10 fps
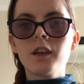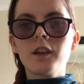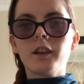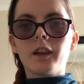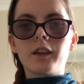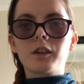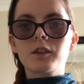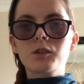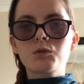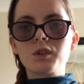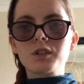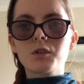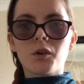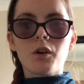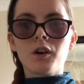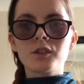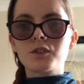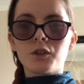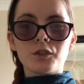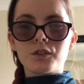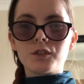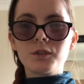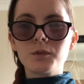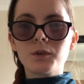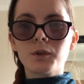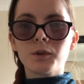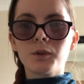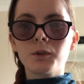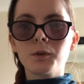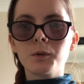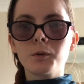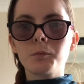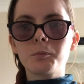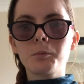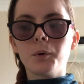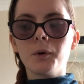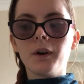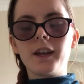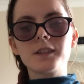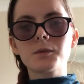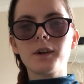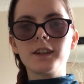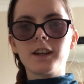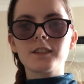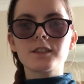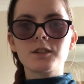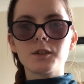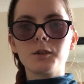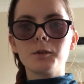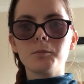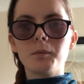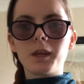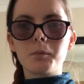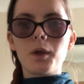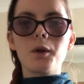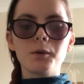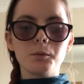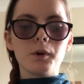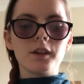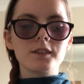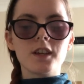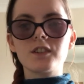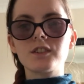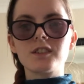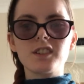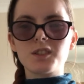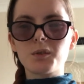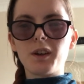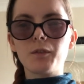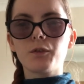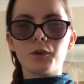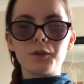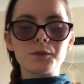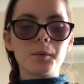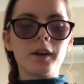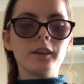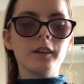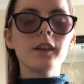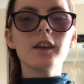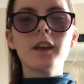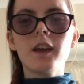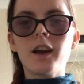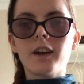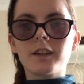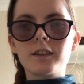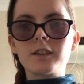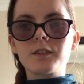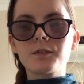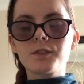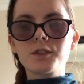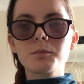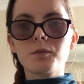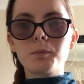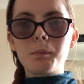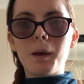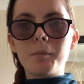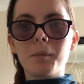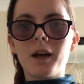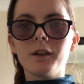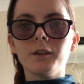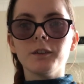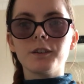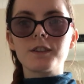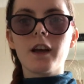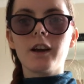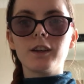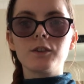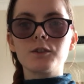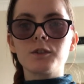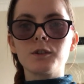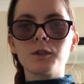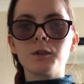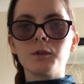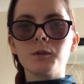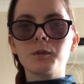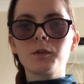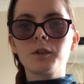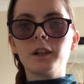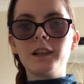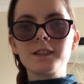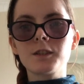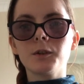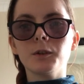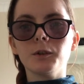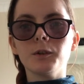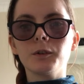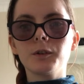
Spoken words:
like Crisscross or Sudoku, but it's quite nice to make my own word searches, and it's quite fun as well. And for some of my pen pals I do little